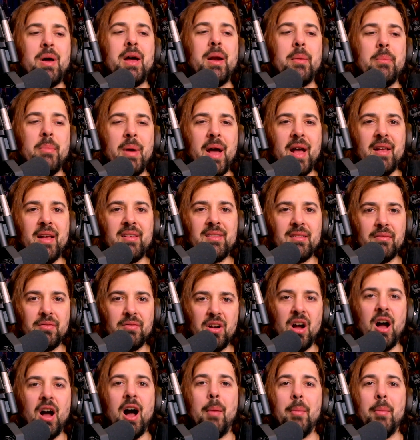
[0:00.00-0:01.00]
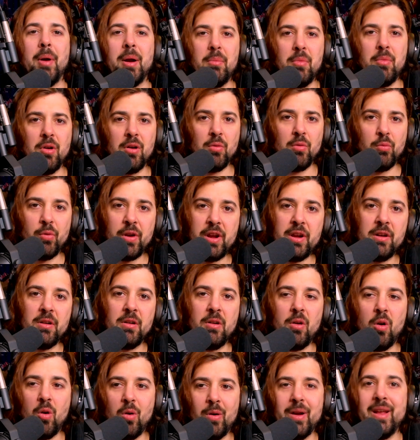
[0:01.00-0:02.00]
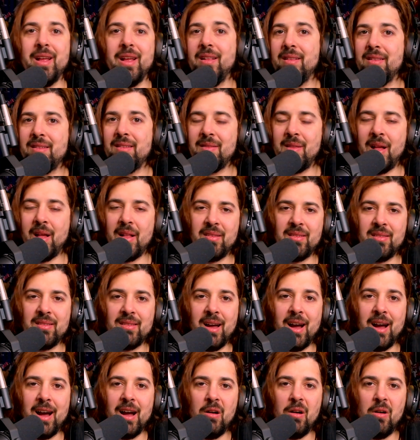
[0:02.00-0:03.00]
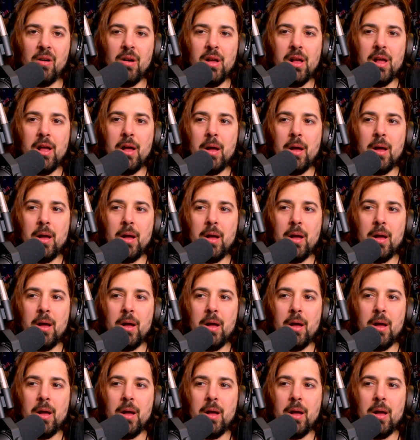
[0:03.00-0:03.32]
a massive comic book reader or into that style,